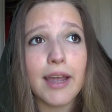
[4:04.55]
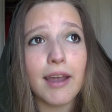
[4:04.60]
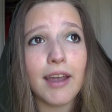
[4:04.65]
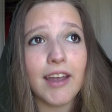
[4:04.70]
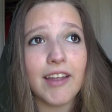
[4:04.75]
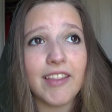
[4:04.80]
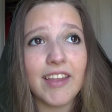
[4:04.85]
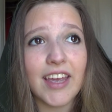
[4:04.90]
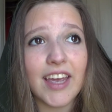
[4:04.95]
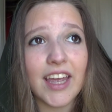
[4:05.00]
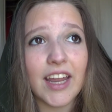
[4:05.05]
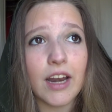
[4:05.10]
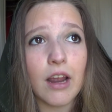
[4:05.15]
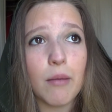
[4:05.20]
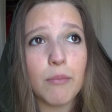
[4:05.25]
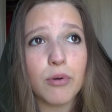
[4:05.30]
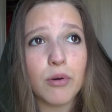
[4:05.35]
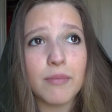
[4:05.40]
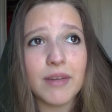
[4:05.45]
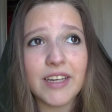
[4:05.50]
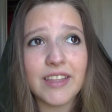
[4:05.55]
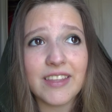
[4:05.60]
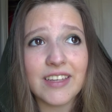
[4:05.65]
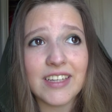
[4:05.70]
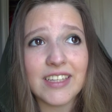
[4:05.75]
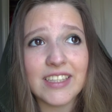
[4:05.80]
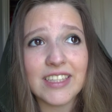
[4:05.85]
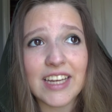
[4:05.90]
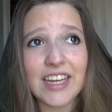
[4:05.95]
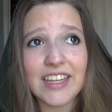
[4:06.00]
And then
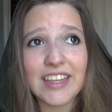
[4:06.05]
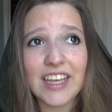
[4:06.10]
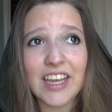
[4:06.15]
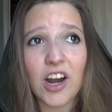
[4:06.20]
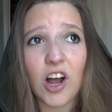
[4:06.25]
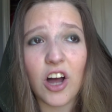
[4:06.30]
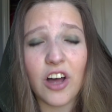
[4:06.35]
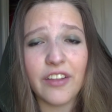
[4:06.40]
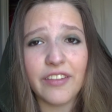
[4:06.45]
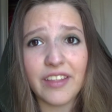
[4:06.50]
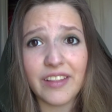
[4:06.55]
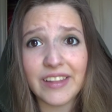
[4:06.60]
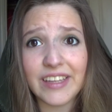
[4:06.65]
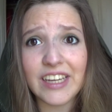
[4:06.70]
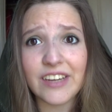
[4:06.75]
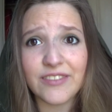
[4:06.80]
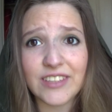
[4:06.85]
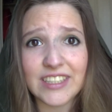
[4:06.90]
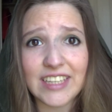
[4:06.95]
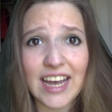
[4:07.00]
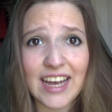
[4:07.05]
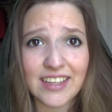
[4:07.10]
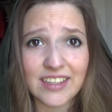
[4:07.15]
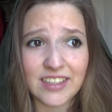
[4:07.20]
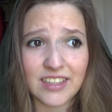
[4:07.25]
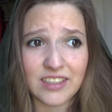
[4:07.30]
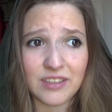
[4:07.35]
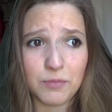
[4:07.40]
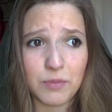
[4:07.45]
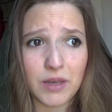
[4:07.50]
Prometheus, and then all the League of
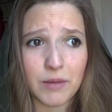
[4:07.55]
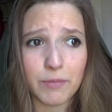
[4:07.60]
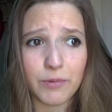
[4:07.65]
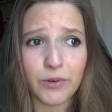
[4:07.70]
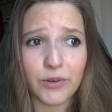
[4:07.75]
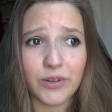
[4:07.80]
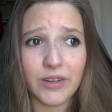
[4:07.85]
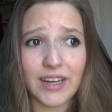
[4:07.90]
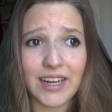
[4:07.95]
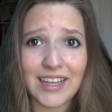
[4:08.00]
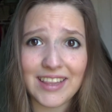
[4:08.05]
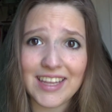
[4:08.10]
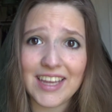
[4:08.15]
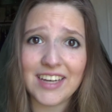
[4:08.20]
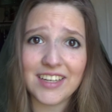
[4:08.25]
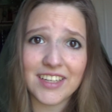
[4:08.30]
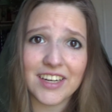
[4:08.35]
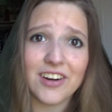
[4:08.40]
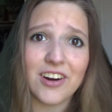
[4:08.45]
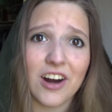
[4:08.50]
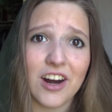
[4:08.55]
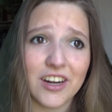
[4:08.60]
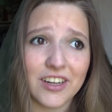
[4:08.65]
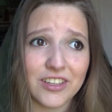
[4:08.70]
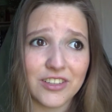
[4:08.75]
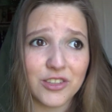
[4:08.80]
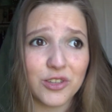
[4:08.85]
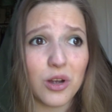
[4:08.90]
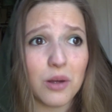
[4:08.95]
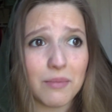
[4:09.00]
Assassins people, and then Digger
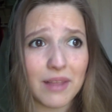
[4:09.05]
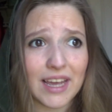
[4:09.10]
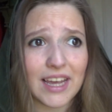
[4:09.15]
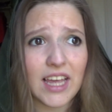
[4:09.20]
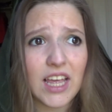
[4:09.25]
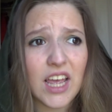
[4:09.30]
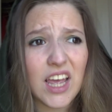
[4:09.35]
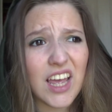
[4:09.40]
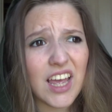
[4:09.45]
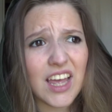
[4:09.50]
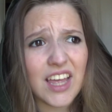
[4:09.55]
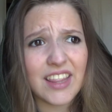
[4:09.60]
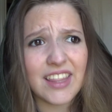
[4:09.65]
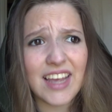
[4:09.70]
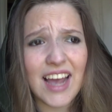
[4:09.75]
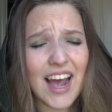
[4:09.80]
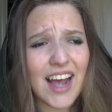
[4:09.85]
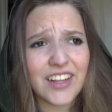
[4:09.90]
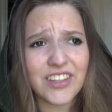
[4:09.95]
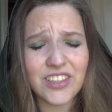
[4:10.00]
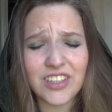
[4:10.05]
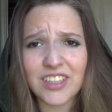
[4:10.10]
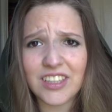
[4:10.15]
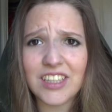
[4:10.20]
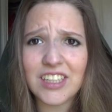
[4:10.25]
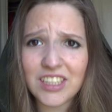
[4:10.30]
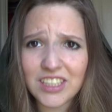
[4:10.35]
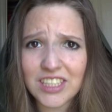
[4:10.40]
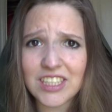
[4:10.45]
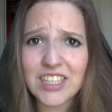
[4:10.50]
Harkness. So I'm like, the odds are a
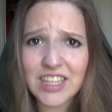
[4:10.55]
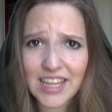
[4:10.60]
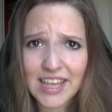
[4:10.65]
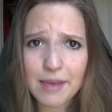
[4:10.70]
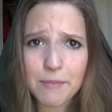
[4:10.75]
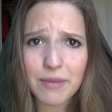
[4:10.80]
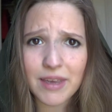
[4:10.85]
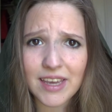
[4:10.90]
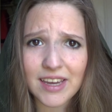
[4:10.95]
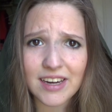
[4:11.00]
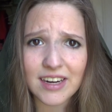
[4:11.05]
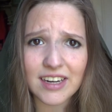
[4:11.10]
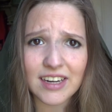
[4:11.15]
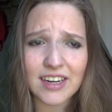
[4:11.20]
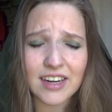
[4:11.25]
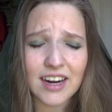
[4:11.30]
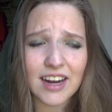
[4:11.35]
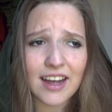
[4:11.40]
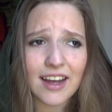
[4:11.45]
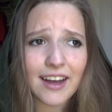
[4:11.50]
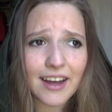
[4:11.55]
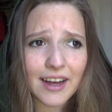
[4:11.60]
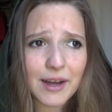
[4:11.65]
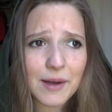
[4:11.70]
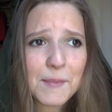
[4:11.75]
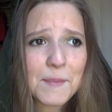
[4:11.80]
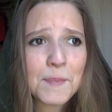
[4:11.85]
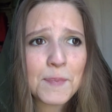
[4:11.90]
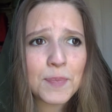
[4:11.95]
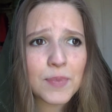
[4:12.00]
little slim here,
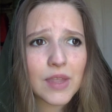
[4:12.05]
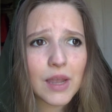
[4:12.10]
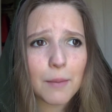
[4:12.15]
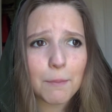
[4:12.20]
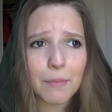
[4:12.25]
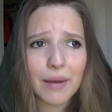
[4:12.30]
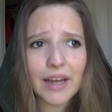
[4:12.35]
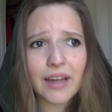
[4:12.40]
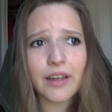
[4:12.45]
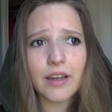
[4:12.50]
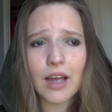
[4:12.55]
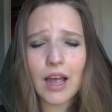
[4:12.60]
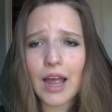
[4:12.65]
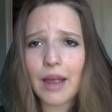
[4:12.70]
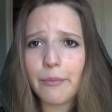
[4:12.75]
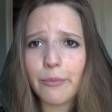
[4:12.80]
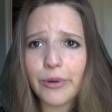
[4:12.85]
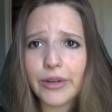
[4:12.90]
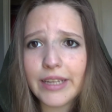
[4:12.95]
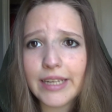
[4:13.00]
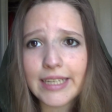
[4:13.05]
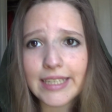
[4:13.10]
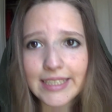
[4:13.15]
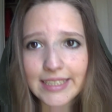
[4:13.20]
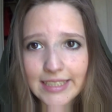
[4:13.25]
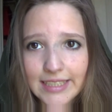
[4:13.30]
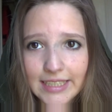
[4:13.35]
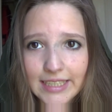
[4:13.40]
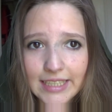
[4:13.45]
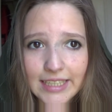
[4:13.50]
but I'm willing to
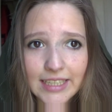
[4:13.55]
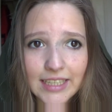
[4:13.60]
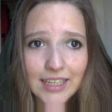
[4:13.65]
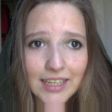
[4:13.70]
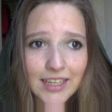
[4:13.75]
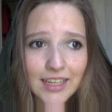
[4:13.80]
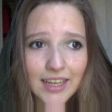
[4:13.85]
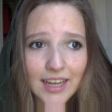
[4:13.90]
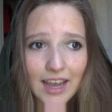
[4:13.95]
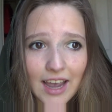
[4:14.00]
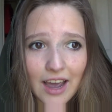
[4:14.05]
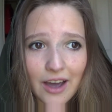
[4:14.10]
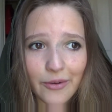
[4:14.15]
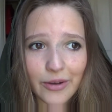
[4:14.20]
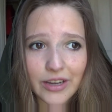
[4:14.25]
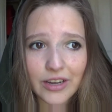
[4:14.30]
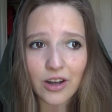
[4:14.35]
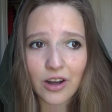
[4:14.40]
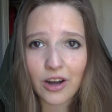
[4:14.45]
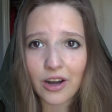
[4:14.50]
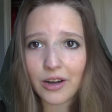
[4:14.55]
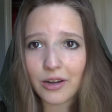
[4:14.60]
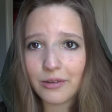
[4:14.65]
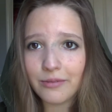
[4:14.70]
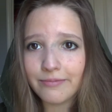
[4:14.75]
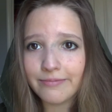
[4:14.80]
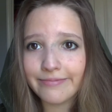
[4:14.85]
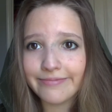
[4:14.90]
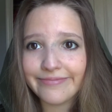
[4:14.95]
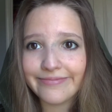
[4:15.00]
see how it
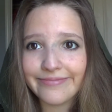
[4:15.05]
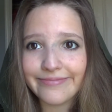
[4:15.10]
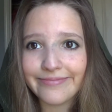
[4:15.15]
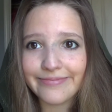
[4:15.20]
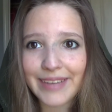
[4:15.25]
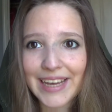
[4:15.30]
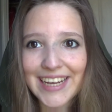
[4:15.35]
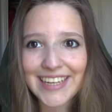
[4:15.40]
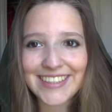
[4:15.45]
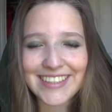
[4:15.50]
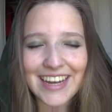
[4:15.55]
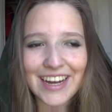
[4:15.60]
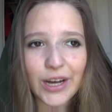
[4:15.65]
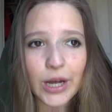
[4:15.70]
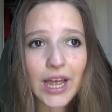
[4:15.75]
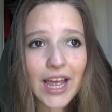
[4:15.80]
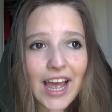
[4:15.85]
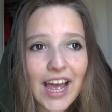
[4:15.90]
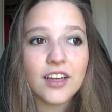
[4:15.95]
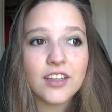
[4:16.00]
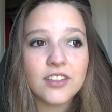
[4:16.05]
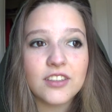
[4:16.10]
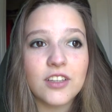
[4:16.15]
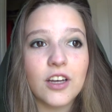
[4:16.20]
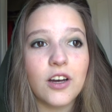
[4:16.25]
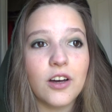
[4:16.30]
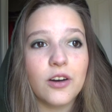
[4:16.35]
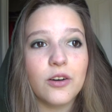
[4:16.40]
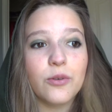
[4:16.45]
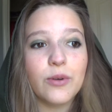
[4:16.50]
all pans out.
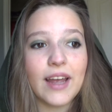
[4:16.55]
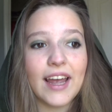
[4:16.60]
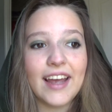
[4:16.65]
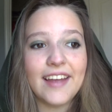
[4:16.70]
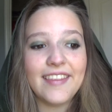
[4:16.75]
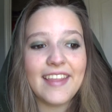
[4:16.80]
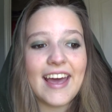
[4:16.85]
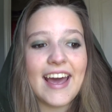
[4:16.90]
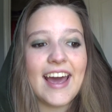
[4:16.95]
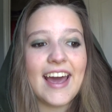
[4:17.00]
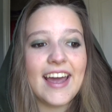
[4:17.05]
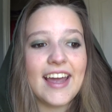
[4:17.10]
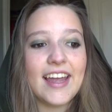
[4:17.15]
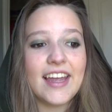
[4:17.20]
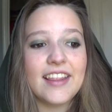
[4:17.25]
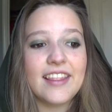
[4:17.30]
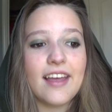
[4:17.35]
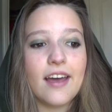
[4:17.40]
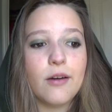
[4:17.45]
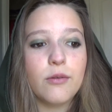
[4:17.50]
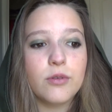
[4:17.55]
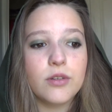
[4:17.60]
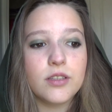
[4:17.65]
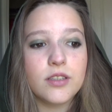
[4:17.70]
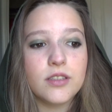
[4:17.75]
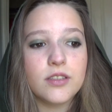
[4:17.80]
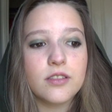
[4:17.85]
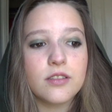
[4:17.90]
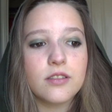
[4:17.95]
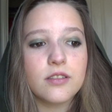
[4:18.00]
So we had that, and that
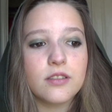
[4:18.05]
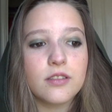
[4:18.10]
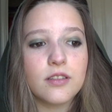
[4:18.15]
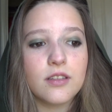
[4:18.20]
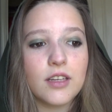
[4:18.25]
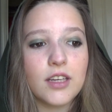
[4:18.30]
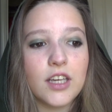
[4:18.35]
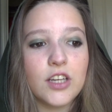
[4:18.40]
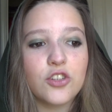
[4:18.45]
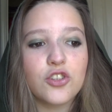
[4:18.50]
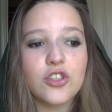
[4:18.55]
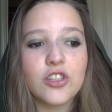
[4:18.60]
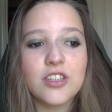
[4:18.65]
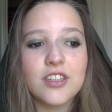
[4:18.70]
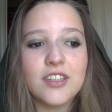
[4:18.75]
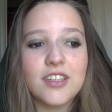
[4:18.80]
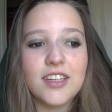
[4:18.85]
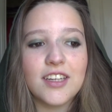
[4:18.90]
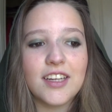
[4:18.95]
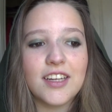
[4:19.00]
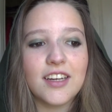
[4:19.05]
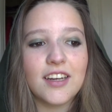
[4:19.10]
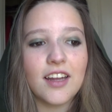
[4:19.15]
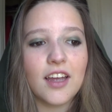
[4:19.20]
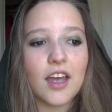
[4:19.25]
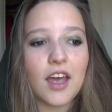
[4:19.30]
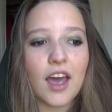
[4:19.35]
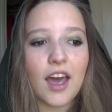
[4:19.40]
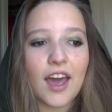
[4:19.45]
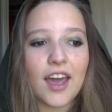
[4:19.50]
was interesting.
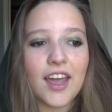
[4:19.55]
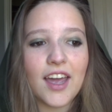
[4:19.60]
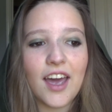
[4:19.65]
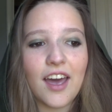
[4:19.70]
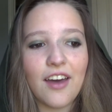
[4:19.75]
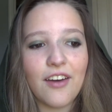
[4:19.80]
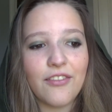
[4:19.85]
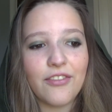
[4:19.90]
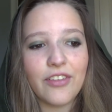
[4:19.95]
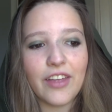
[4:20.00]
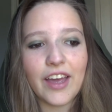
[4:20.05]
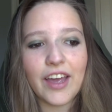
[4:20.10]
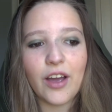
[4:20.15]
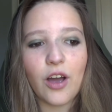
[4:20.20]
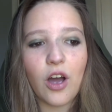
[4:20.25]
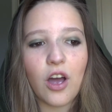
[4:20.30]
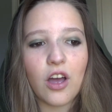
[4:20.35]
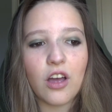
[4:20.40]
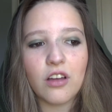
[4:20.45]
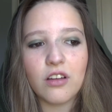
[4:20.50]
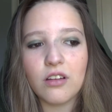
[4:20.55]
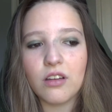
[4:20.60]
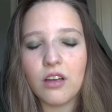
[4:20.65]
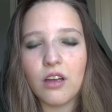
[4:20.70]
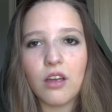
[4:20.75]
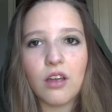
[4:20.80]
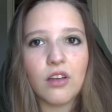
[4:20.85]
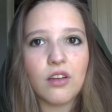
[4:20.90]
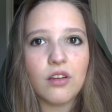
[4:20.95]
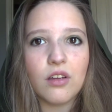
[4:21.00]
I have,
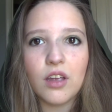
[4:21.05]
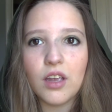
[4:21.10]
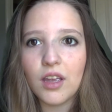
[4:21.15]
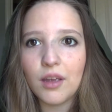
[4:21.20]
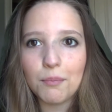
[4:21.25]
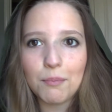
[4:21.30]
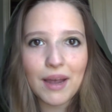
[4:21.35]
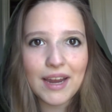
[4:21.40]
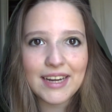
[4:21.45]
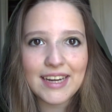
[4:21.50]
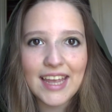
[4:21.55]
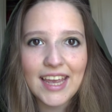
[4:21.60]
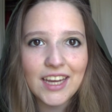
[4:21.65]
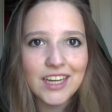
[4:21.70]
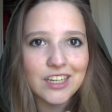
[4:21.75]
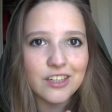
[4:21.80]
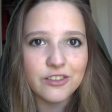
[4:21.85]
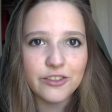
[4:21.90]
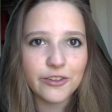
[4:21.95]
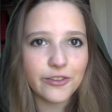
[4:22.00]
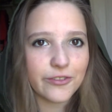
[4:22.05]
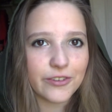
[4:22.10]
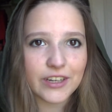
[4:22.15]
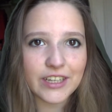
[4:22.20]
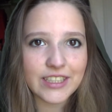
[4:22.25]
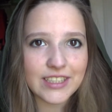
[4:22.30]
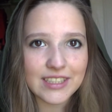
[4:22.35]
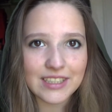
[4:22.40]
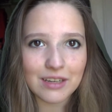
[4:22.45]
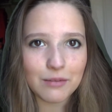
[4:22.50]
like, my negatives are
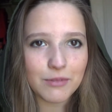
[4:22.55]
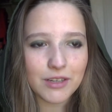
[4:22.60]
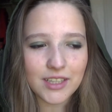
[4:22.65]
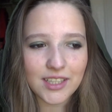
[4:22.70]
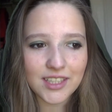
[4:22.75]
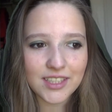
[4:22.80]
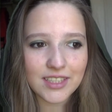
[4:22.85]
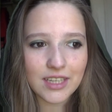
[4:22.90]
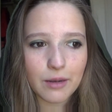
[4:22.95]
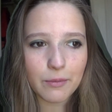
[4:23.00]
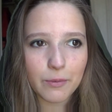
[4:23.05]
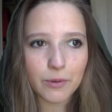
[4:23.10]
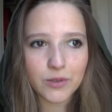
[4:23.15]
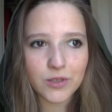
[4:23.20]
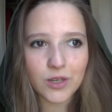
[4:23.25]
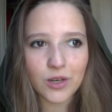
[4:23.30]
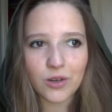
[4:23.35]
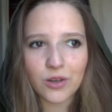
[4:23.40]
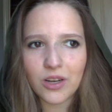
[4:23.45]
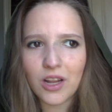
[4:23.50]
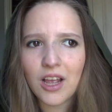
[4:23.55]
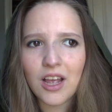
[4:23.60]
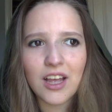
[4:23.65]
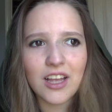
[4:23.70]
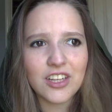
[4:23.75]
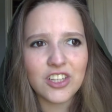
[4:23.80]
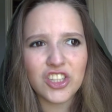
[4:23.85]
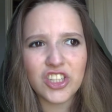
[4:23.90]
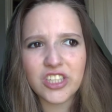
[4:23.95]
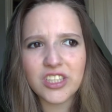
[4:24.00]
very slim in this episode.
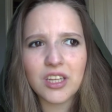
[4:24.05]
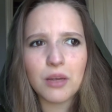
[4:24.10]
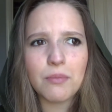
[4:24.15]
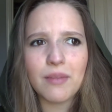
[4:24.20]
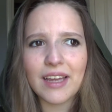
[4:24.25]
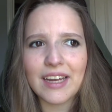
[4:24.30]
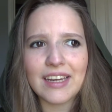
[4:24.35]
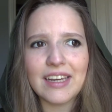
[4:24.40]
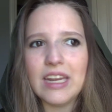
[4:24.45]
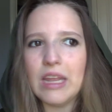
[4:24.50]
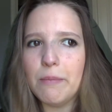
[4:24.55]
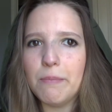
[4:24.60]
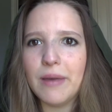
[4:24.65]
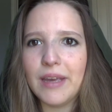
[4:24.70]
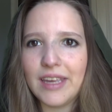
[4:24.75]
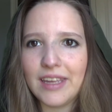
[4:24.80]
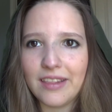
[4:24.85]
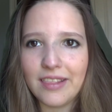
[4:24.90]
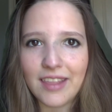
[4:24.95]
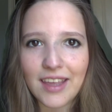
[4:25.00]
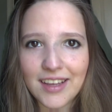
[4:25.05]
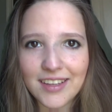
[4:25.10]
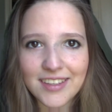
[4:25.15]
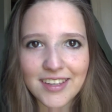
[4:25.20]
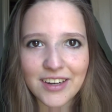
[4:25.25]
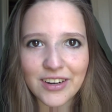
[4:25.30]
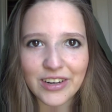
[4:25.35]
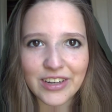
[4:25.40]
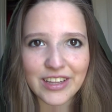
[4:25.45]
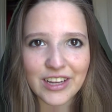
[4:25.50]
Just some, like, nitpicky things
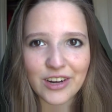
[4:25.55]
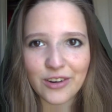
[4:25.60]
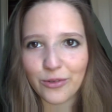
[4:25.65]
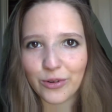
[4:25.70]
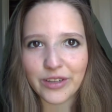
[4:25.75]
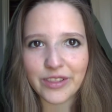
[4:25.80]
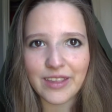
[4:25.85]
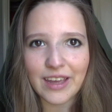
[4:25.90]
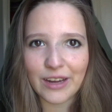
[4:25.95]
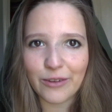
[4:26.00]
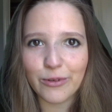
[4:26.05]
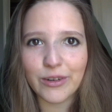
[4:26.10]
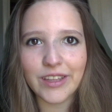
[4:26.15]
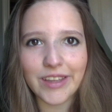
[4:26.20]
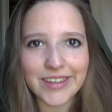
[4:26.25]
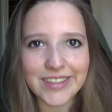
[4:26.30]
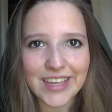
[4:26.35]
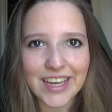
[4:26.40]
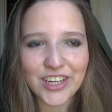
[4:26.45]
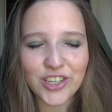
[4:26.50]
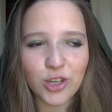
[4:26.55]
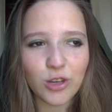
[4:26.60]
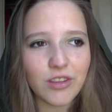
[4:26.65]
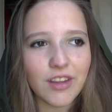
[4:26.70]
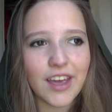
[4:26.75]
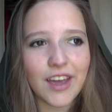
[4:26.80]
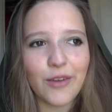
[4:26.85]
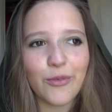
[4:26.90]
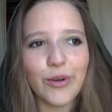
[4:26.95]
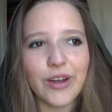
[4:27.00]
here and there with, like, realization.
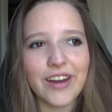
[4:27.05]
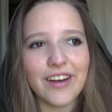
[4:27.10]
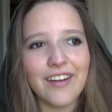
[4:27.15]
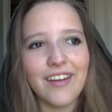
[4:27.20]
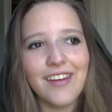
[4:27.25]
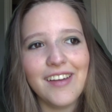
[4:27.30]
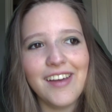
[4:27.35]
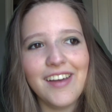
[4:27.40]
Like, when